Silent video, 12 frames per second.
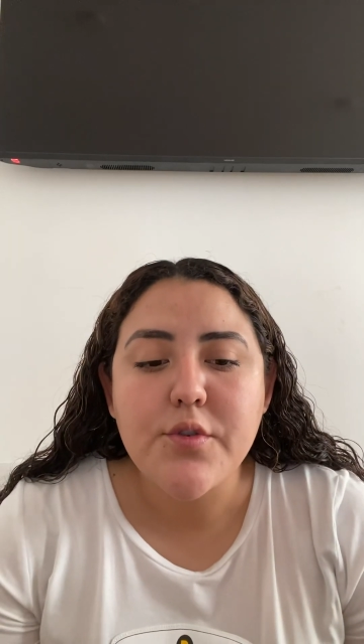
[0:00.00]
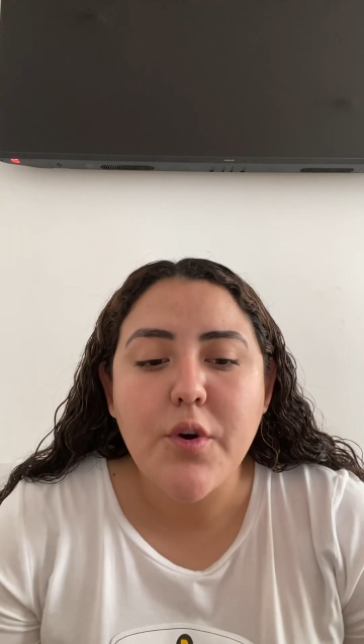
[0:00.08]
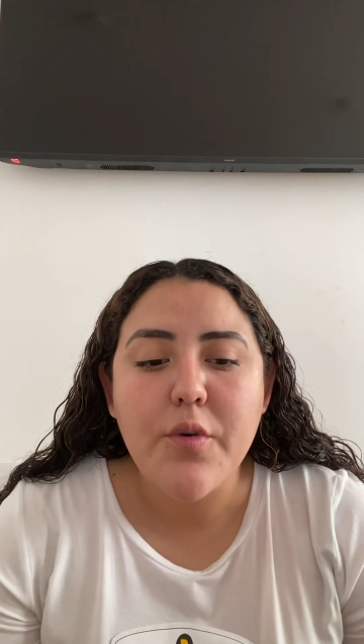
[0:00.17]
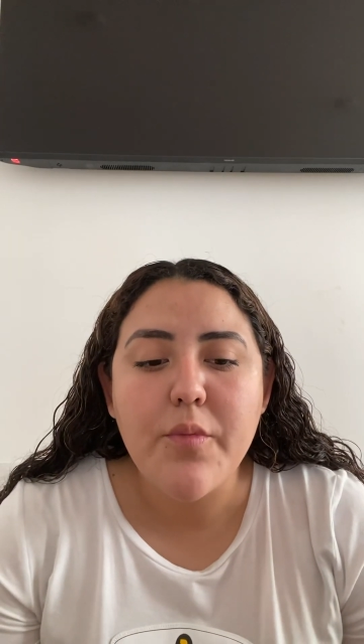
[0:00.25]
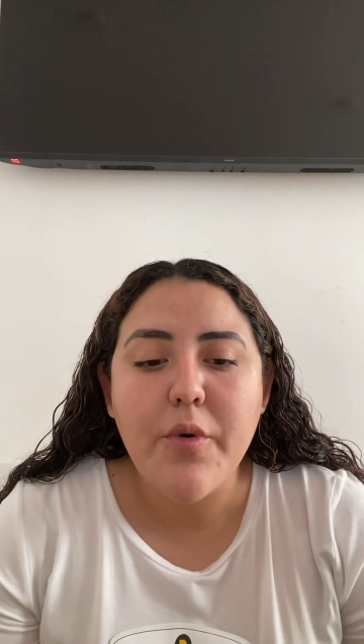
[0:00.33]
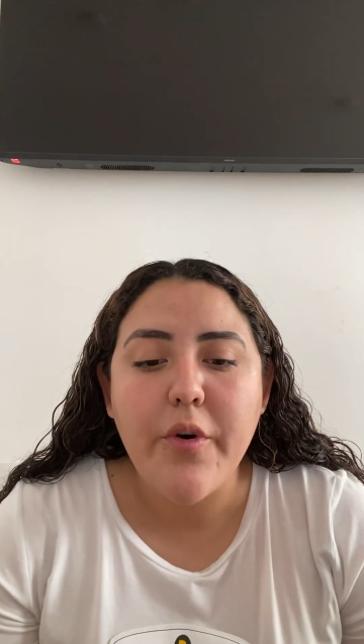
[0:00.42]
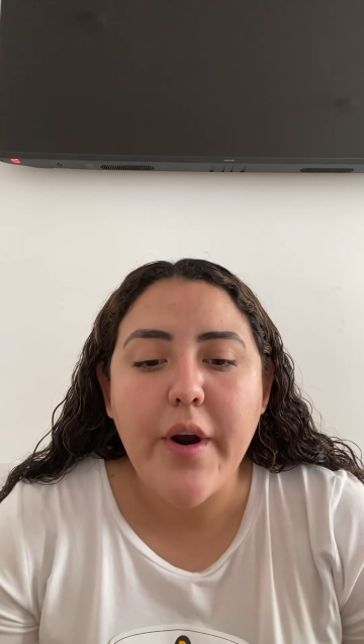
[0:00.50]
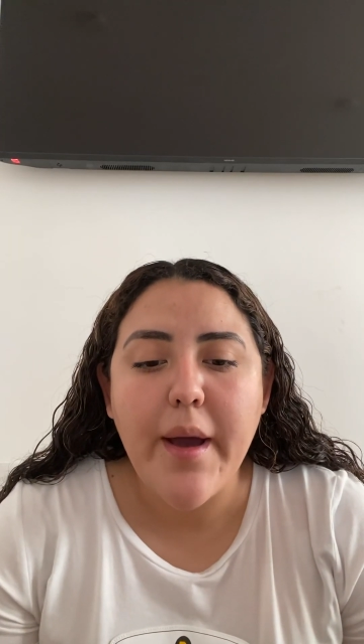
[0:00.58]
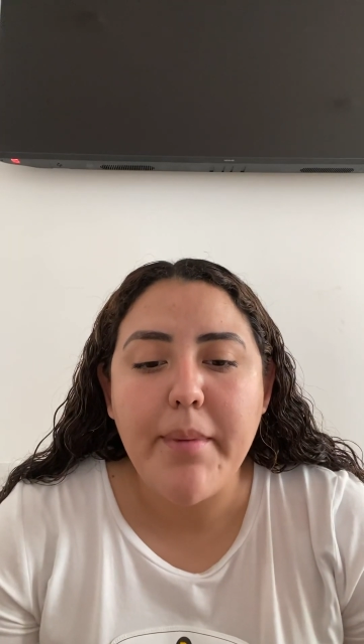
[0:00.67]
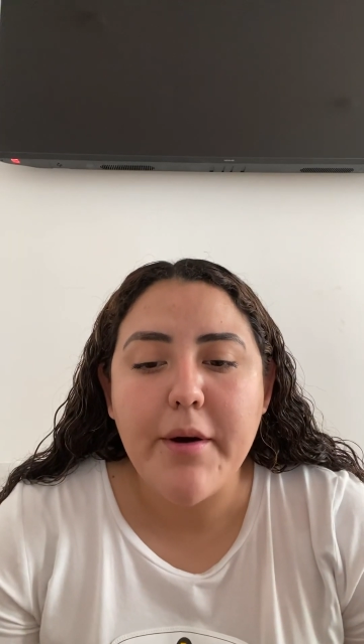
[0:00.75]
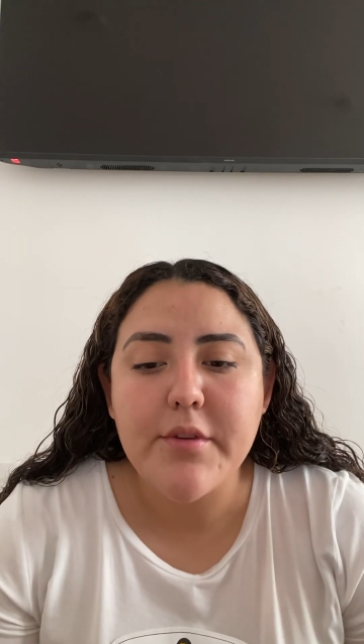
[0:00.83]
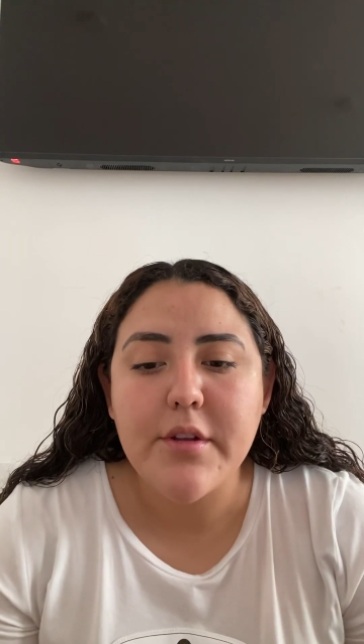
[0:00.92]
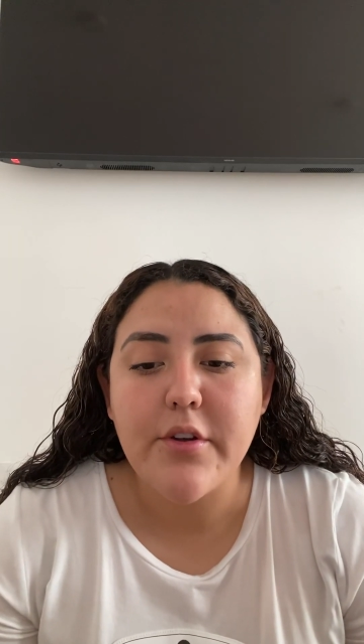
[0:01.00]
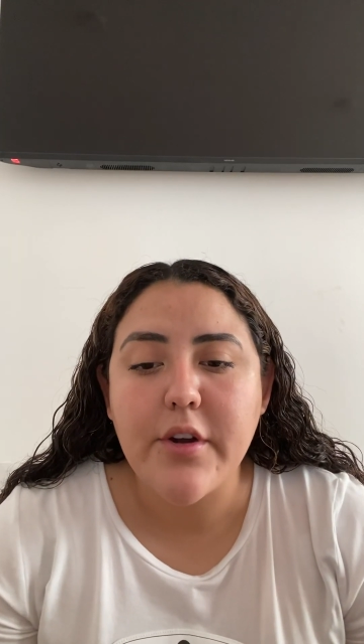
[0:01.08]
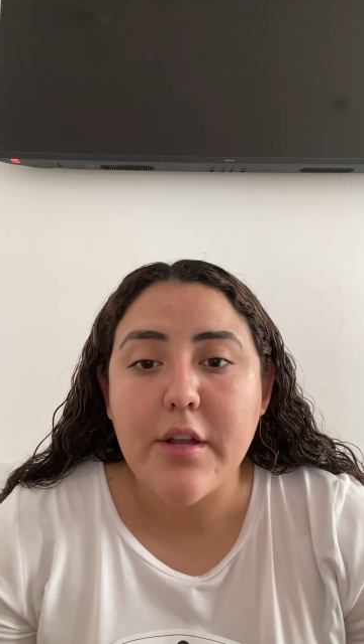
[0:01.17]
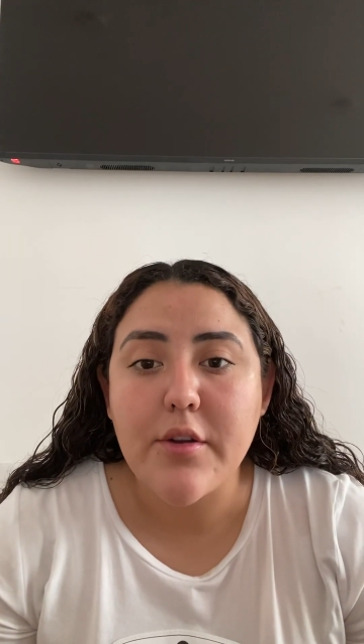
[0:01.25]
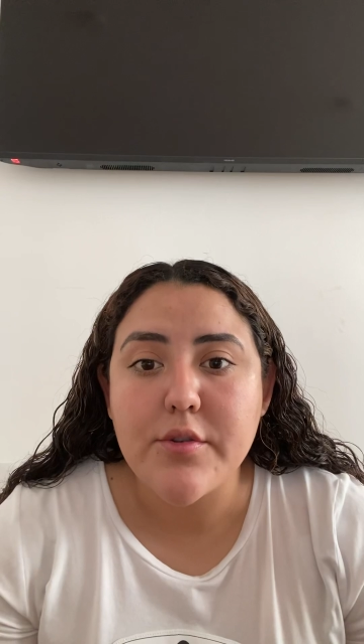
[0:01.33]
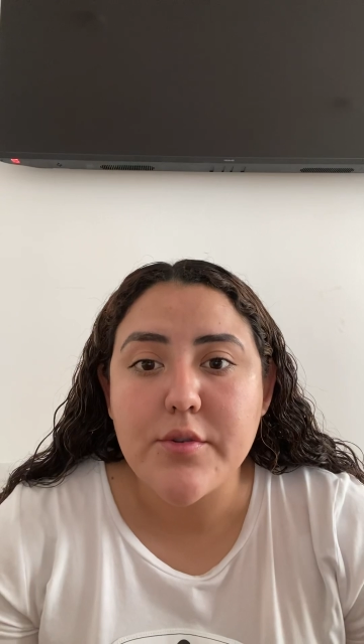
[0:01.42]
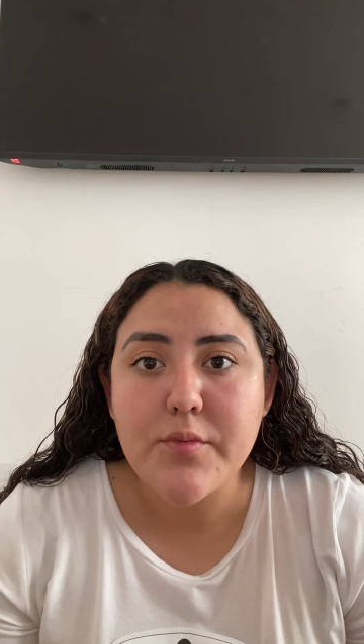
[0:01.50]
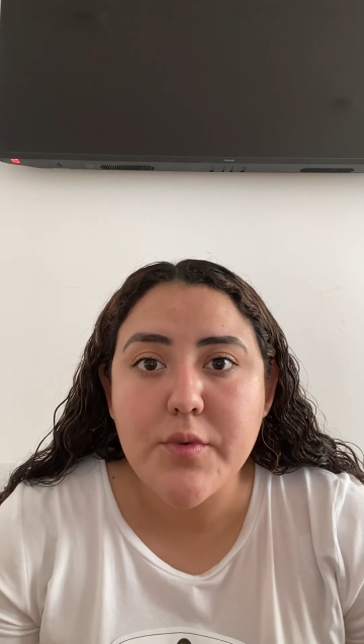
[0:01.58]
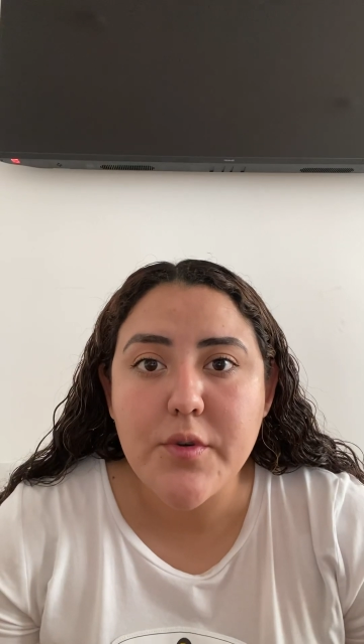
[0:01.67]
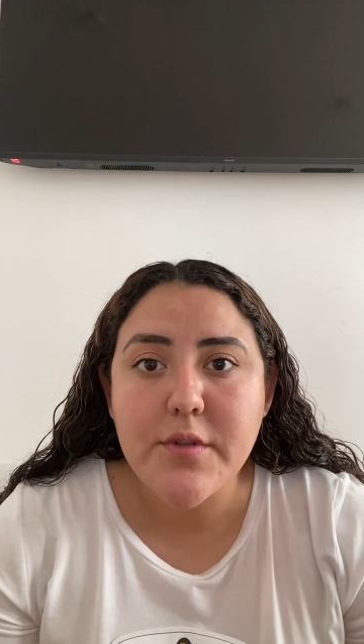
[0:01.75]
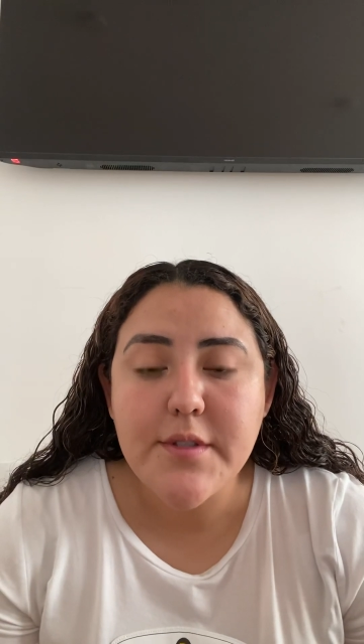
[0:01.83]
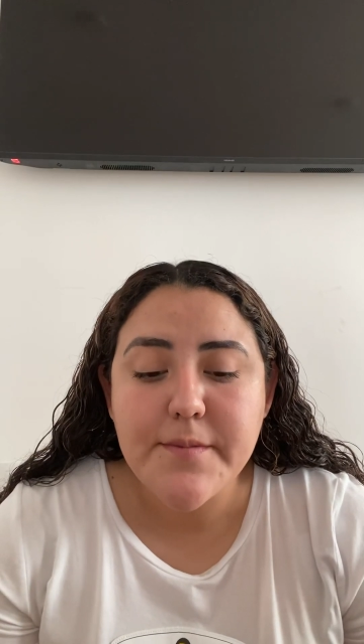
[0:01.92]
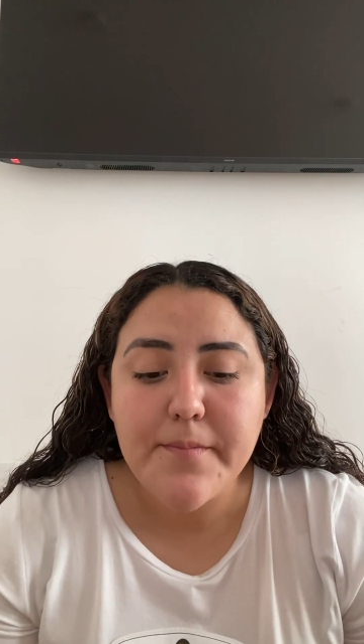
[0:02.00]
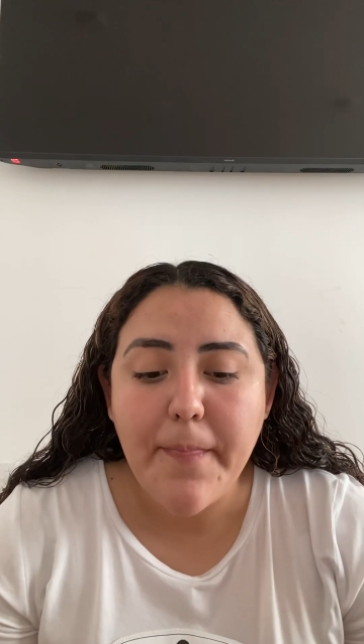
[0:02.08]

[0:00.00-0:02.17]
know more about the local content rules,